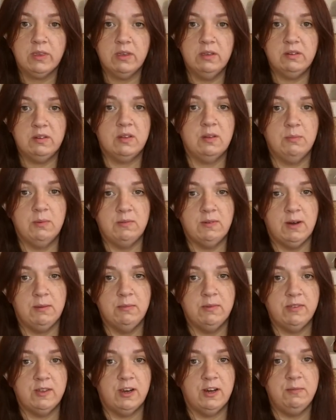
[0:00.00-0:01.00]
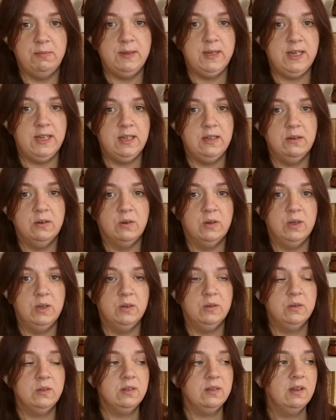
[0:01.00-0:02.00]
aromatherapy
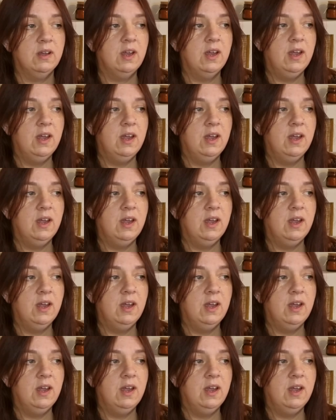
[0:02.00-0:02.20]
oils.